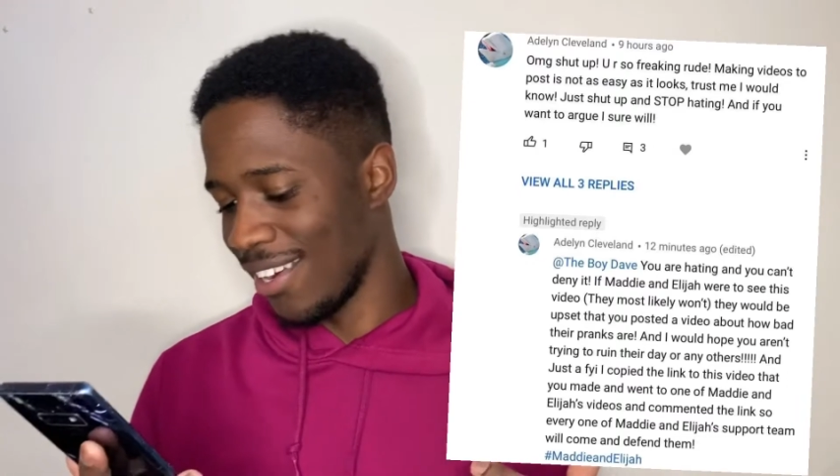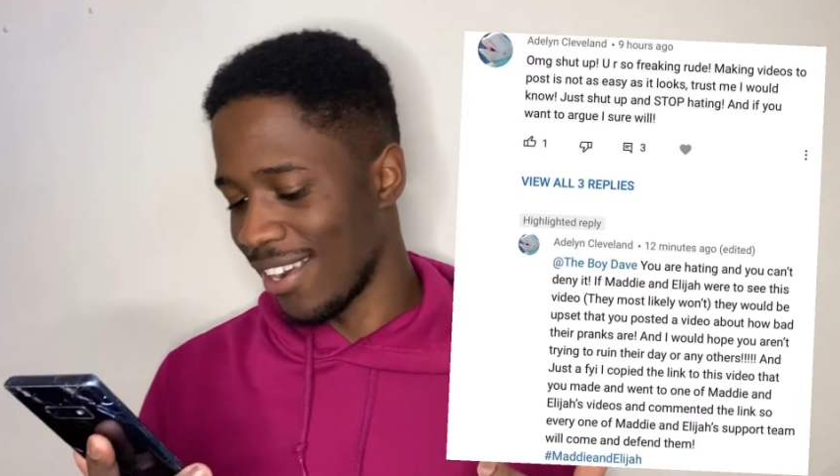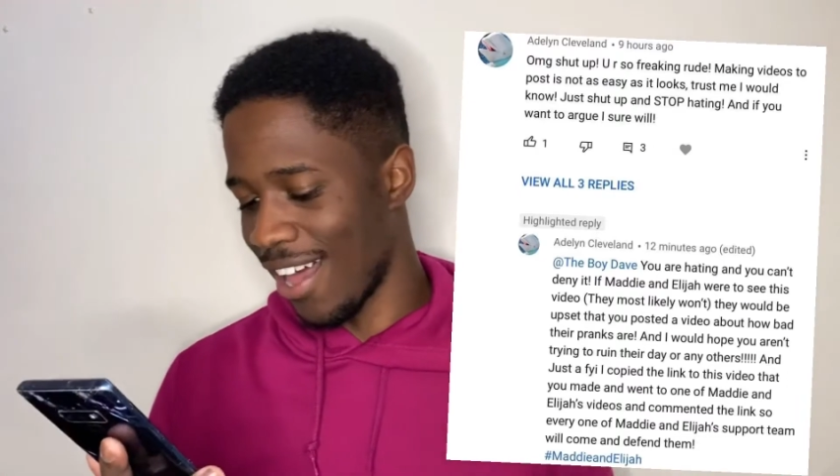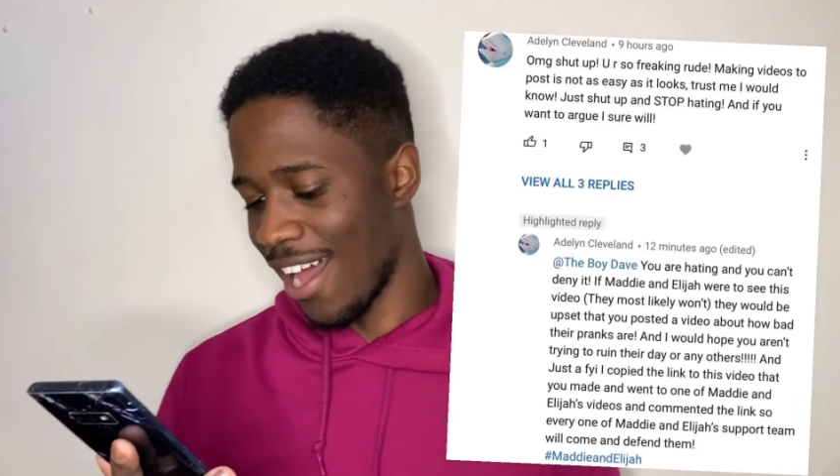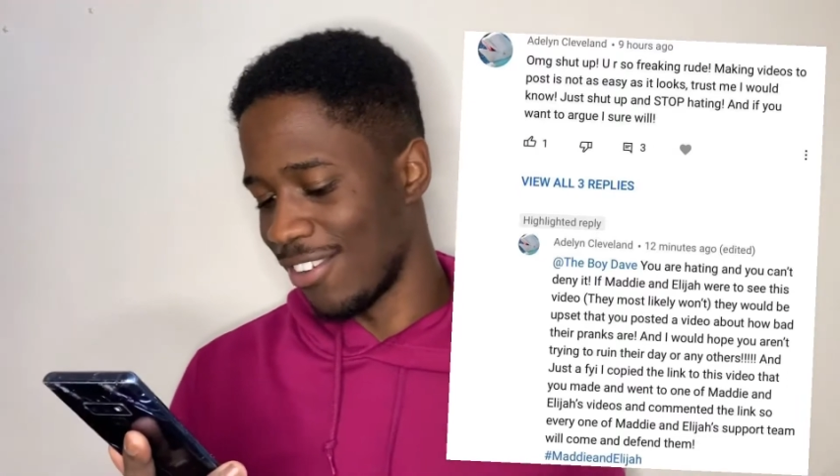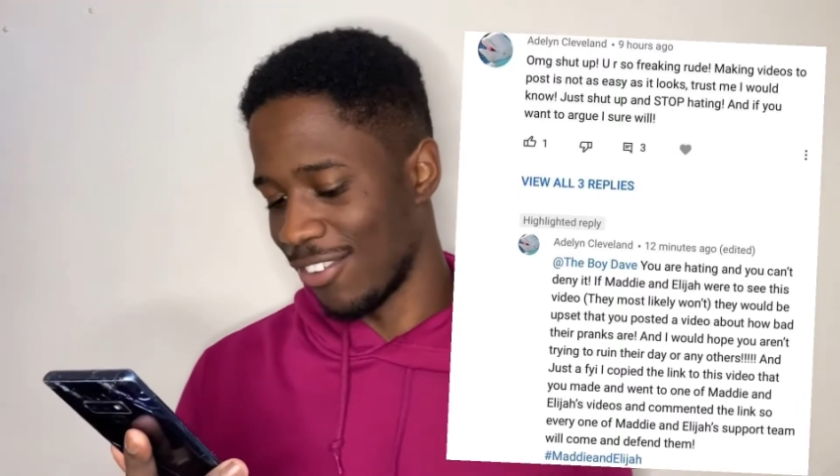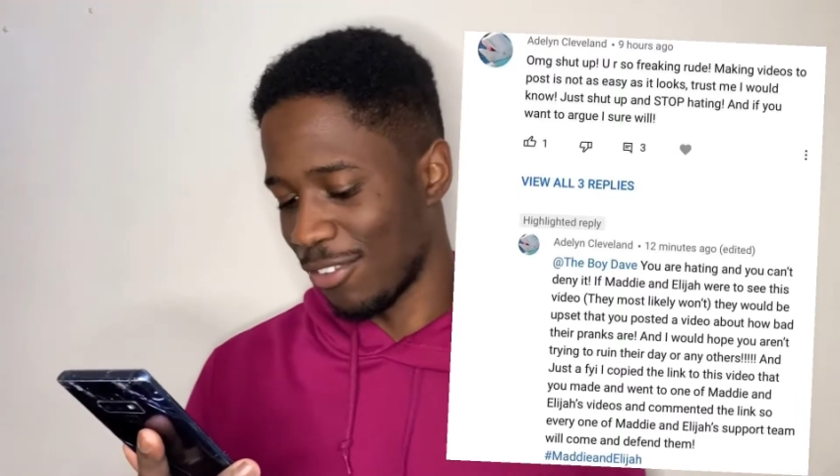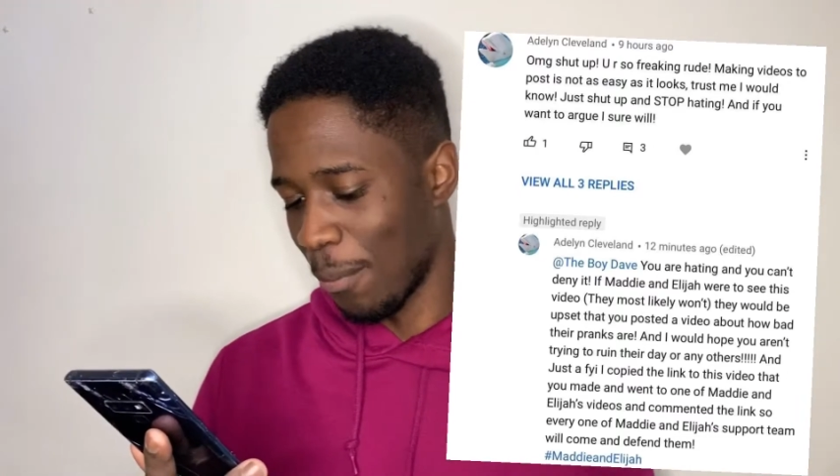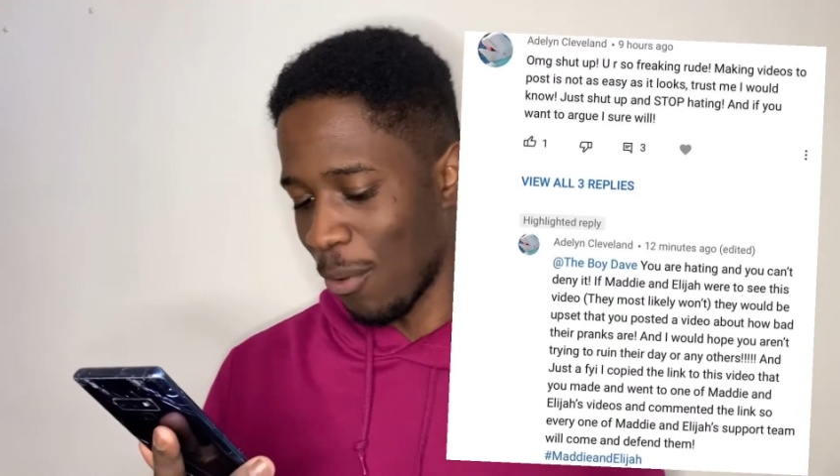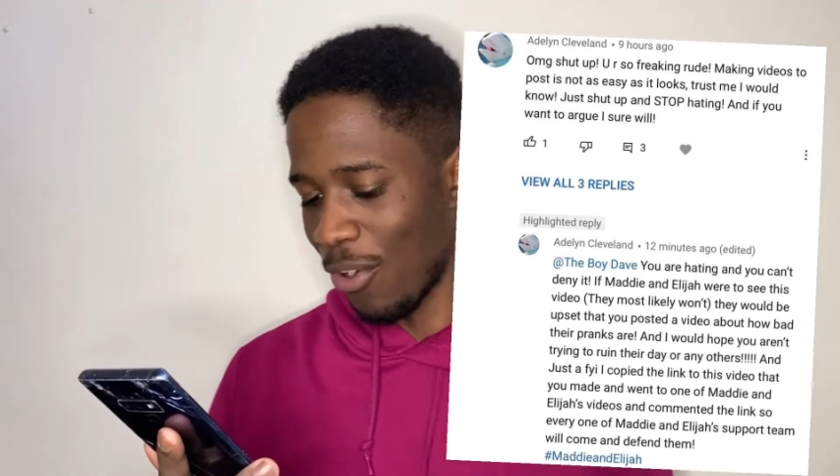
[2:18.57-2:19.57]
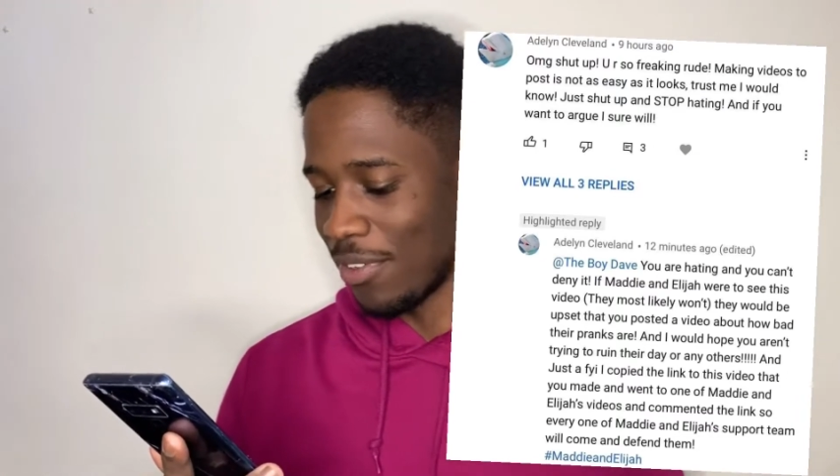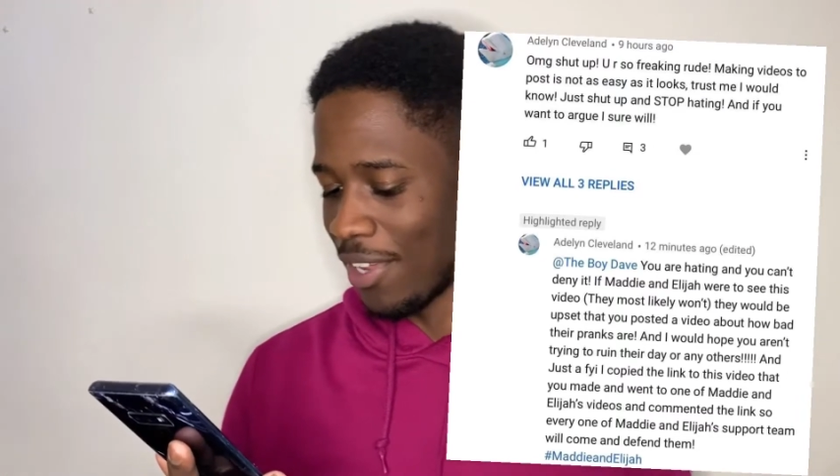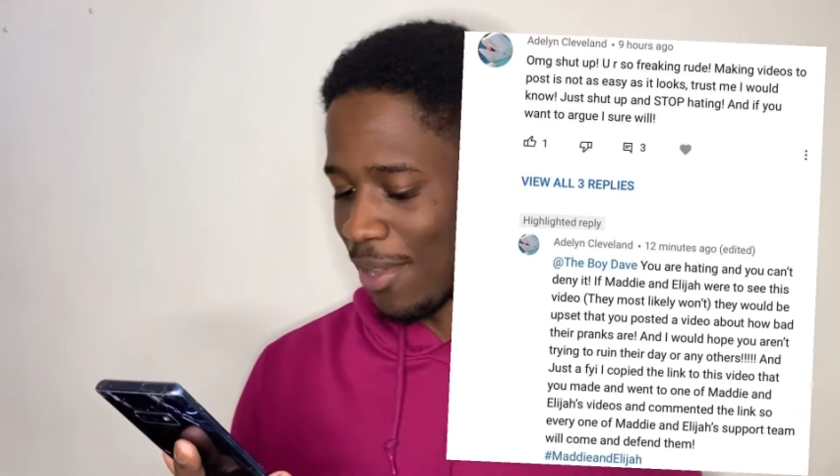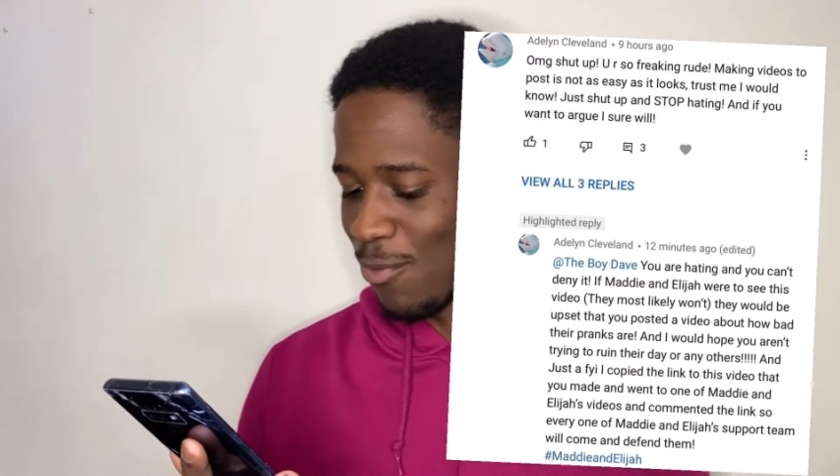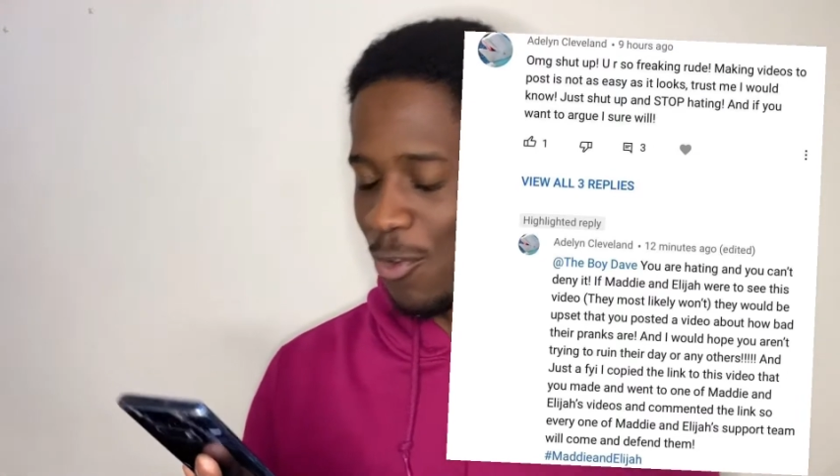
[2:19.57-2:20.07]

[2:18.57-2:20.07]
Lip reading: Elijah's support team will